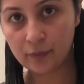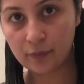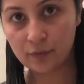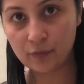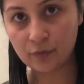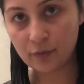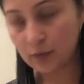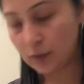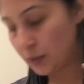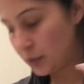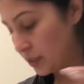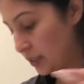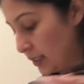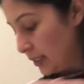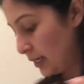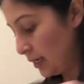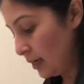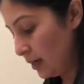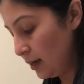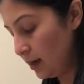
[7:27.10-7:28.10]

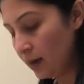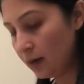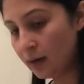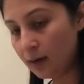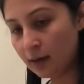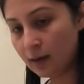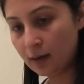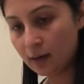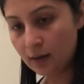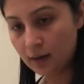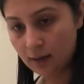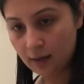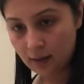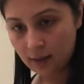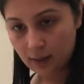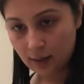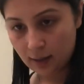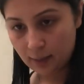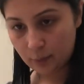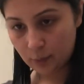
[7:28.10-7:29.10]
Firstly,
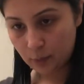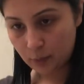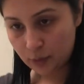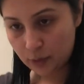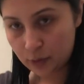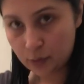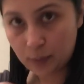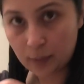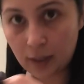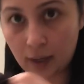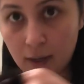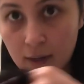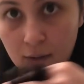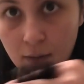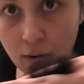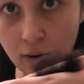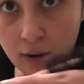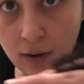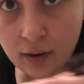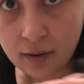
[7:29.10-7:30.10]
I'm going to cut
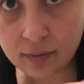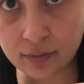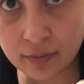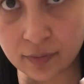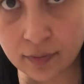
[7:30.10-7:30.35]
off